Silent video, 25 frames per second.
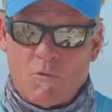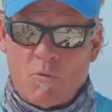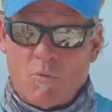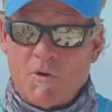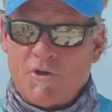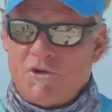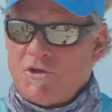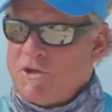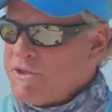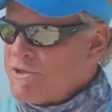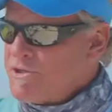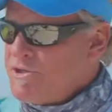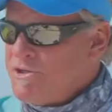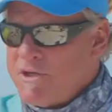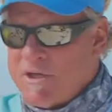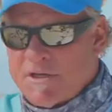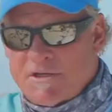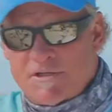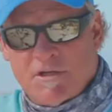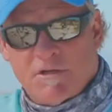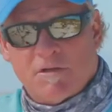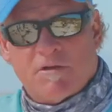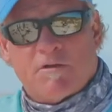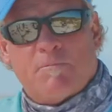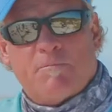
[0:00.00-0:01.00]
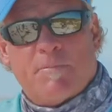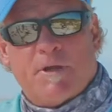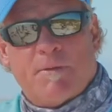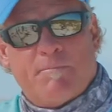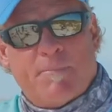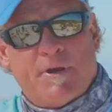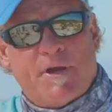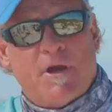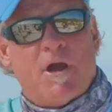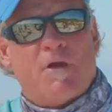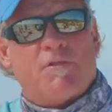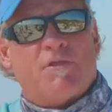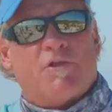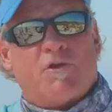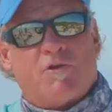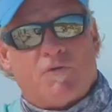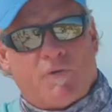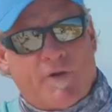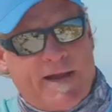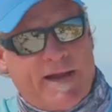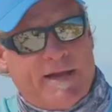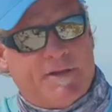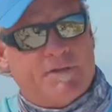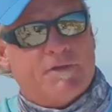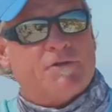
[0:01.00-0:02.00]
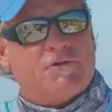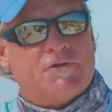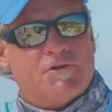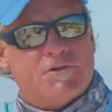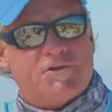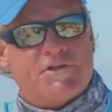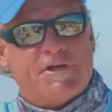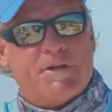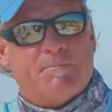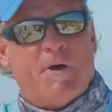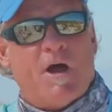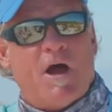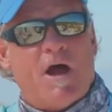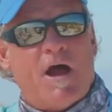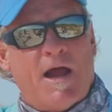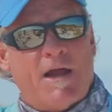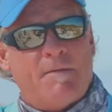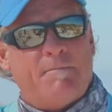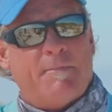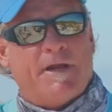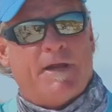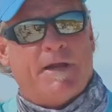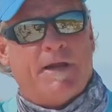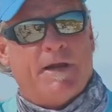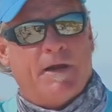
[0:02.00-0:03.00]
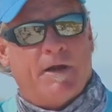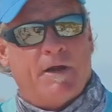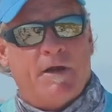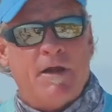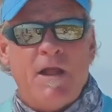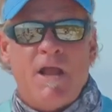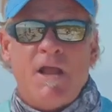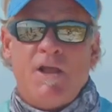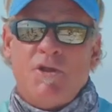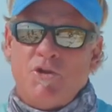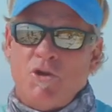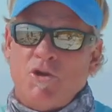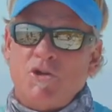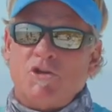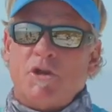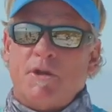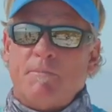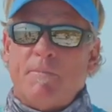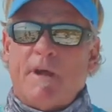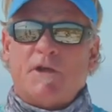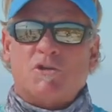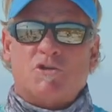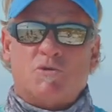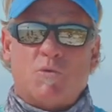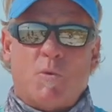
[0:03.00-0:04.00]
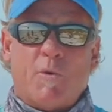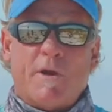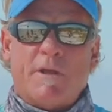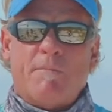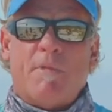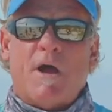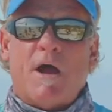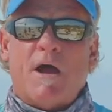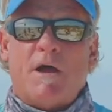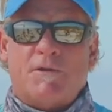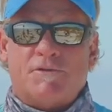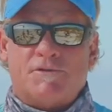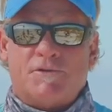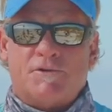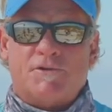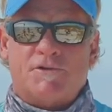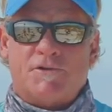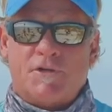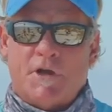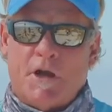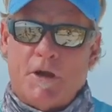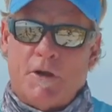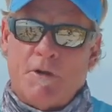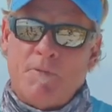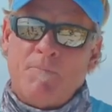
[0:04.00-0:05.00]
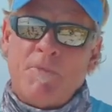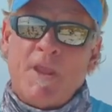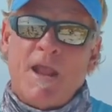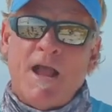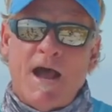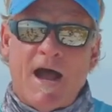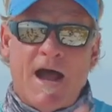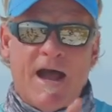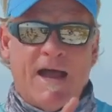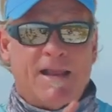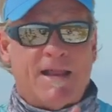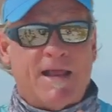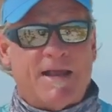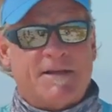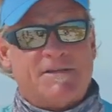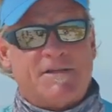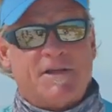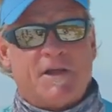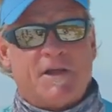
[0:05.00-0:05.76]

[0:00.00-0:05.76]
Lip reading: which is just a little bit beyond the green that you see behind me here, usually about 20 miles or so, I like